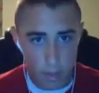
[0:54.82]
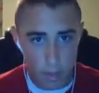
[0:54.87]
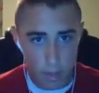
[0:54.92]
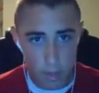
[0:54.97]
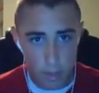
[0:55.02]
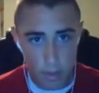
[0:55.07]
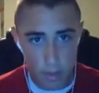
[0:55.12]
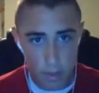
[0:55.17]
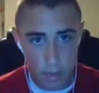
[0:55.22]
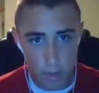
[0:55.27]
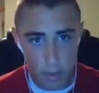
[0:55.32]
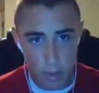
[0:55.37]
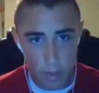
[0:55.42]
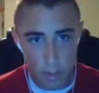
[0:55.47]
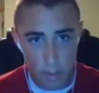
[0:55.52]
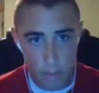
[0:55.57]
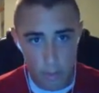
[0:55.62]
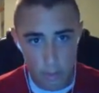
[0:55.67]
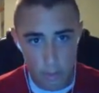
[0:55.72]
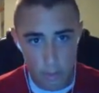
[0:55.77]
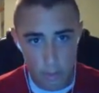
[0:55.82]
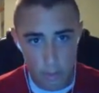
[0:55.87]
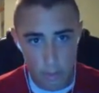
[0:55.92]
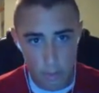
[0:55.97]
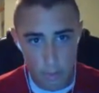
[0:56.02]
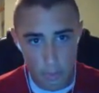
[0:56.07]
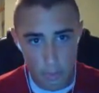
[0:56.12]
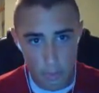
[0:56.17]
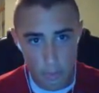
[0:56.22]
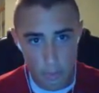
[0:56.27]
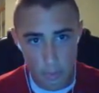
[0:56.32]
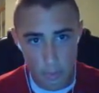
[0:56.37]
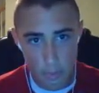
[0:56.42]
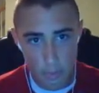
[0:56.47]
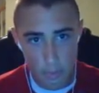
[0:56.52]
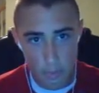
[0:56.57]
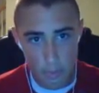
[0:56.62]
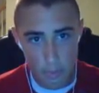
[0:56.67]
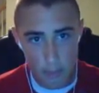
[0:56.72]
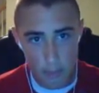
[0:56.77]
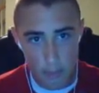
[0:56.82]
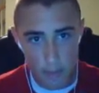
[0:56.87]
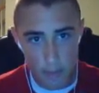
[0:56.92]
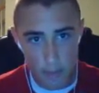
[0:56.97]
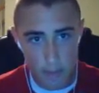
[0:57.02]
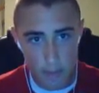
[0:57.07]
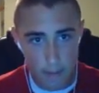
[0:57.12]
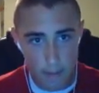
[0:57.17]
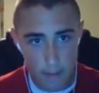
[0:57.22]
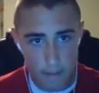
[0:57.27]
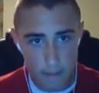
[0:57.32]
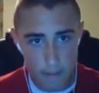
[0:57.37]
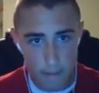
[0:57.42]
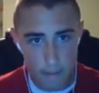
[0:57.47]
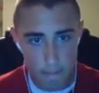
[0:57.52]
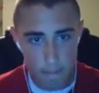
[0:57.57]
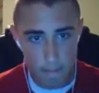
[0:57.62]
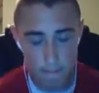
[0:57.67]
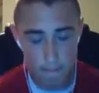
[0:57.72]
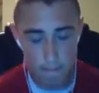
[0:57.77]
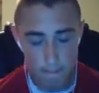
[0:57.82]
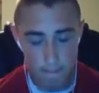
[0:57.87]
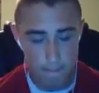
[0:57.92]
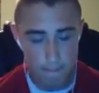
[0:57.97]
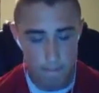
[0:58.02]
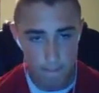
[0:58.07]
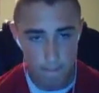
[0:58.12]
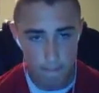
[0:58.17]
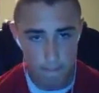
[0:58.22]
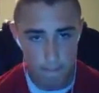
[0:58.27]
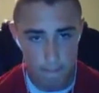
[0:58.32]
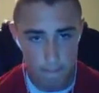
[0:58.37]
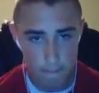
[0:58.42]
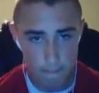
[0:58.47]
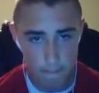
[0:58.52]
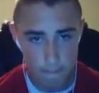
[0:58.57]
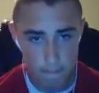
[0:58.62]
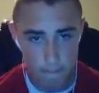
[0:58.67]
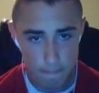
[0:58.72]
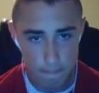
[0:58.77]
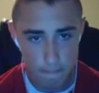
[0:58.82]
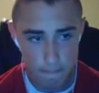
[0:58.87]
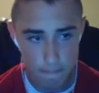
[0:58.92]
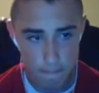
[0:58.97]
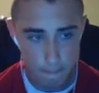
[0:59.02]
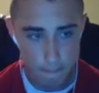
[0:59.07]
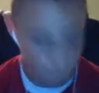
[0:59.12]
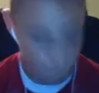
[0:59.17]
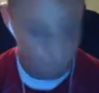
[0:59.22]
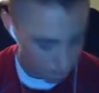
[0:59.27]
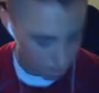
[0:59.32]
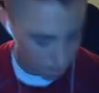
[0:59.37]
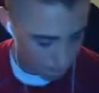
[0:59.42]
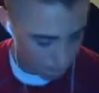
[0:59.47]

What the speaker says: (silence)